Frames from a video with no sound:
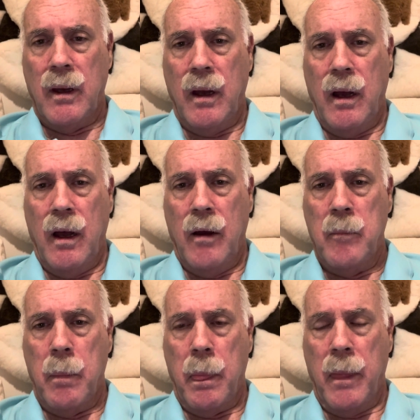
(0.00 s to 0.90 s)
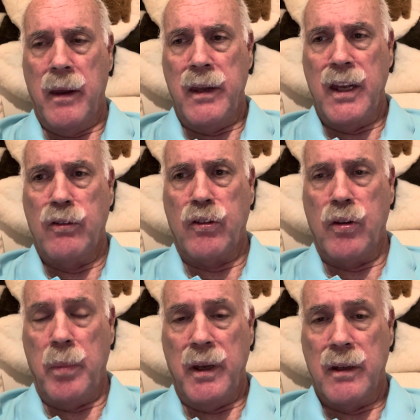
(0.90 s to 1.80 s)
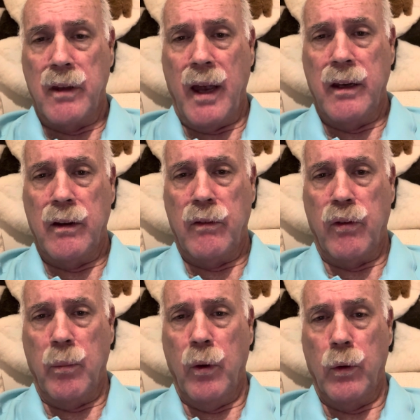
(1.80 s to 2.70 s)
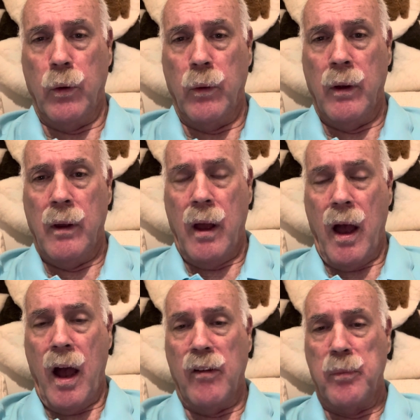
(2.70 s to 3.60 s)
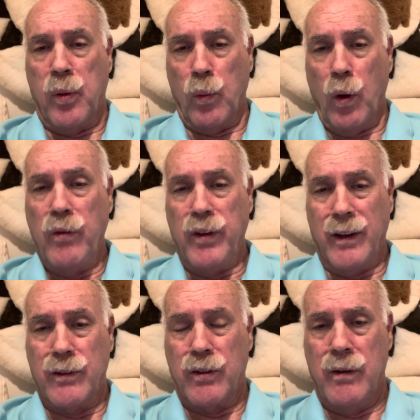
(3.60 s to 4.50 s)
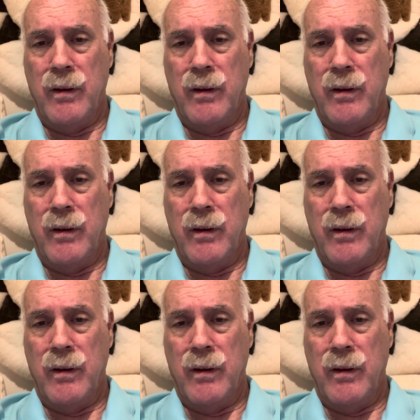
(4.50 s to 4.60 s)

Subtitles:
him, needs to be indicted for murder of Peruvians.